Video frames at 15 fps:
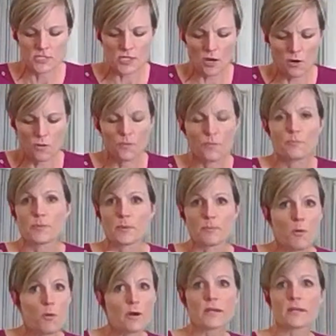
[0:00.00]
So the
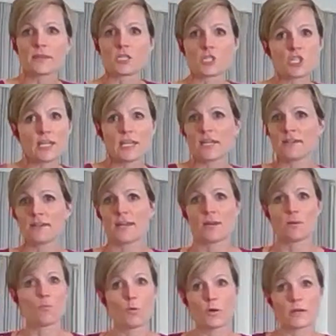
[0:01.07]
pork, the chicken,
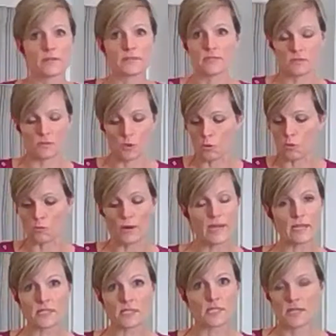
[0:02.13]
it works
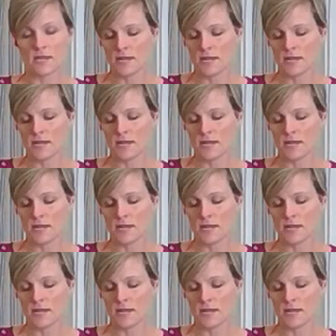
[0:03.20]
great